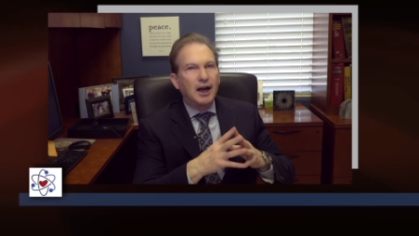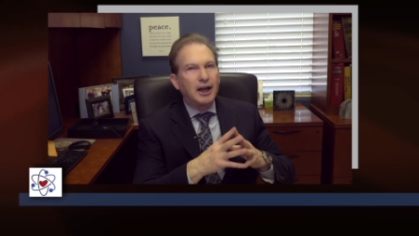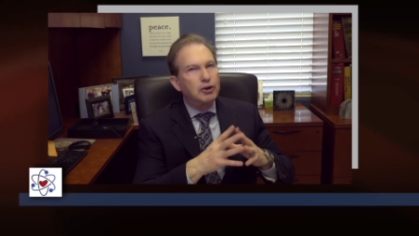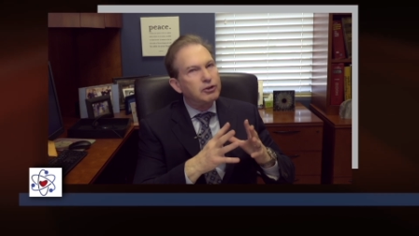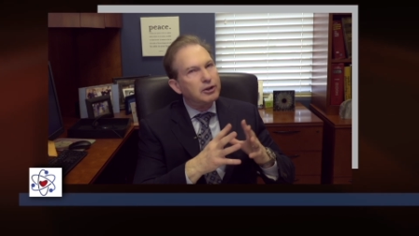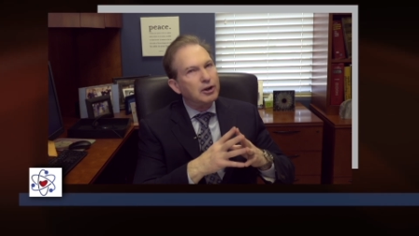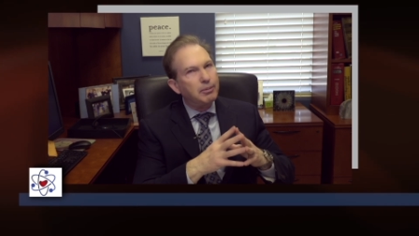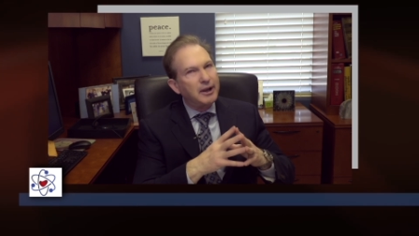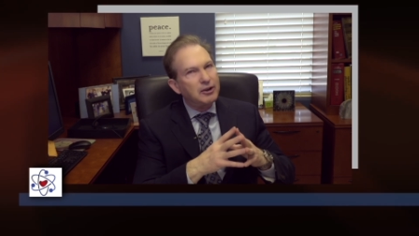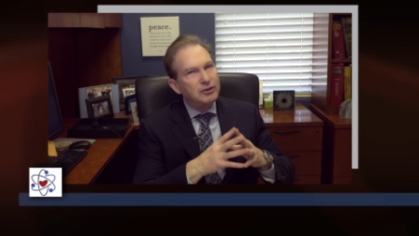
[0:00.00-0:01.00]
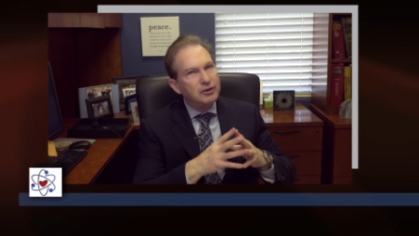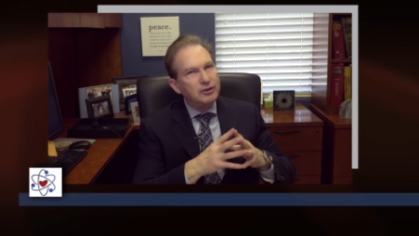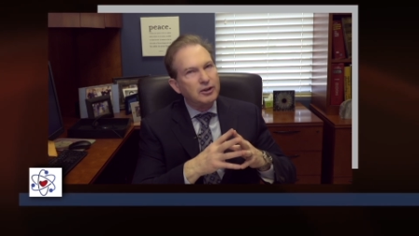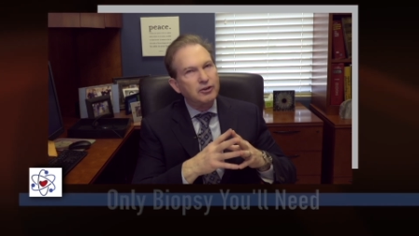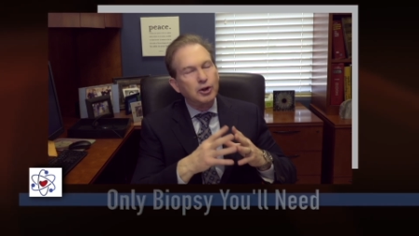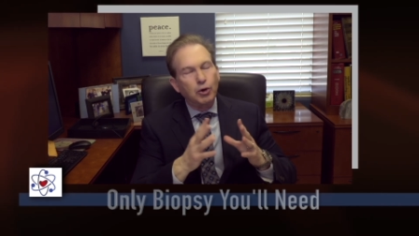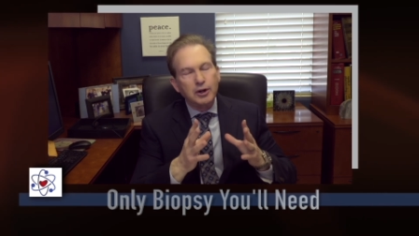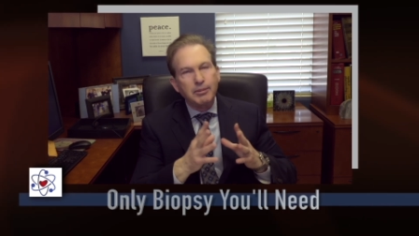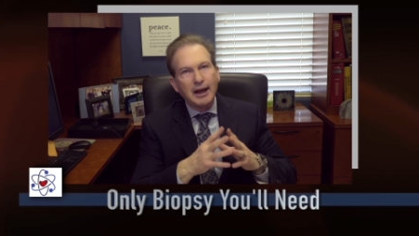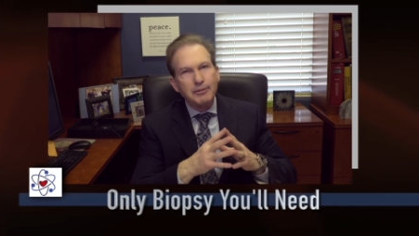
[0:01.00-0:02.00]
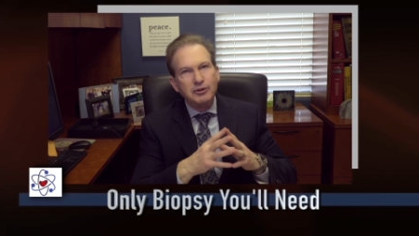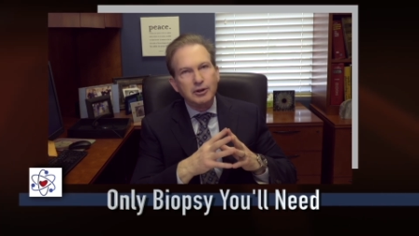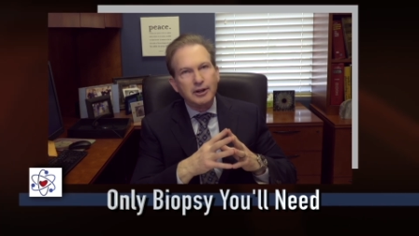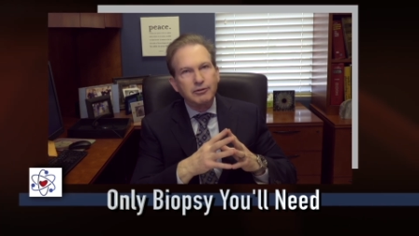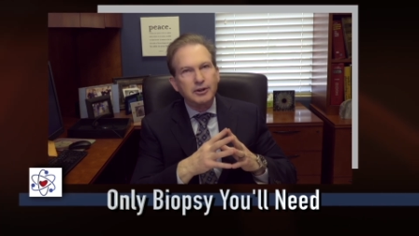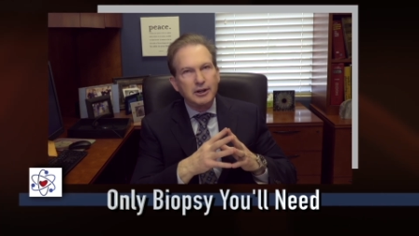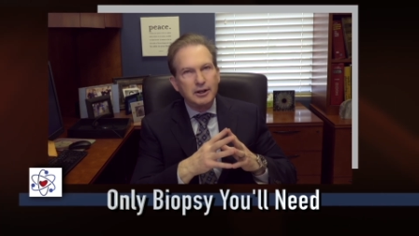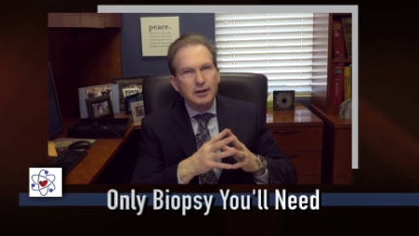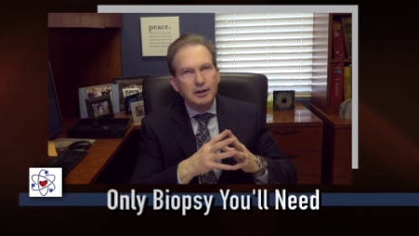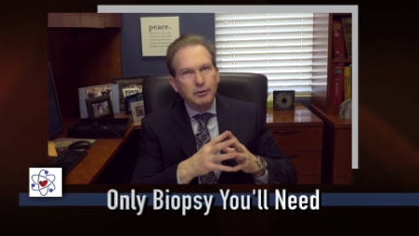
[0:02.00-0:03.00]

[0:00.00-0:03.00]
I usually tell patients this is the only biopsy you'll ever need.